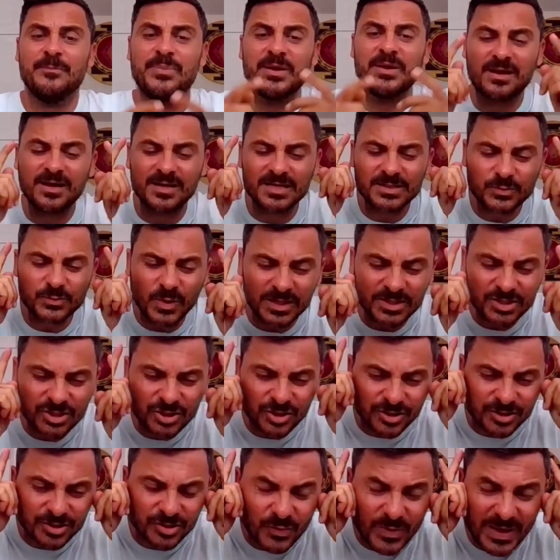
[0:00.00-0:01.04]
because
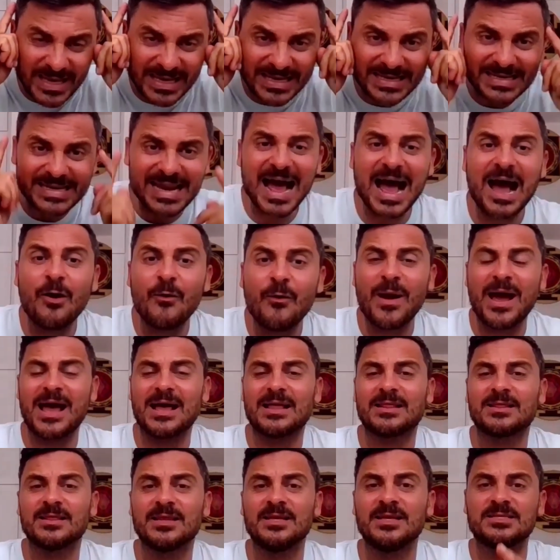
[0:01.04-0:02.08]
what you're doing now,
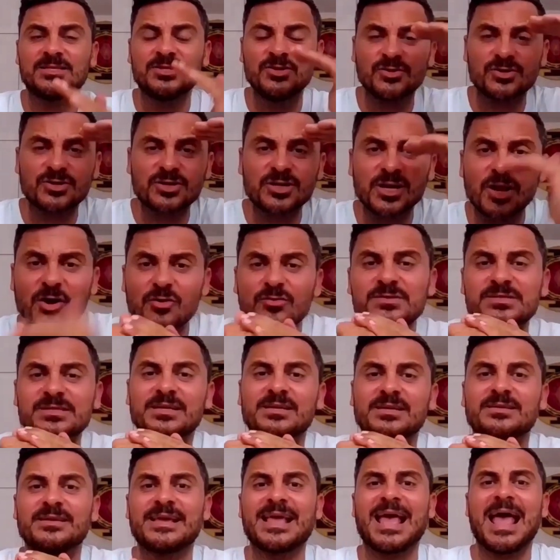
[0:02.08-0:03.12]
athletes, you're
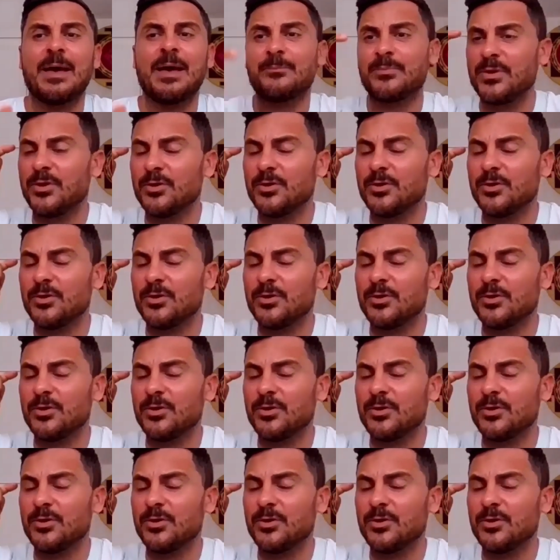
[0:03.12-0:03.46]
closing the gap,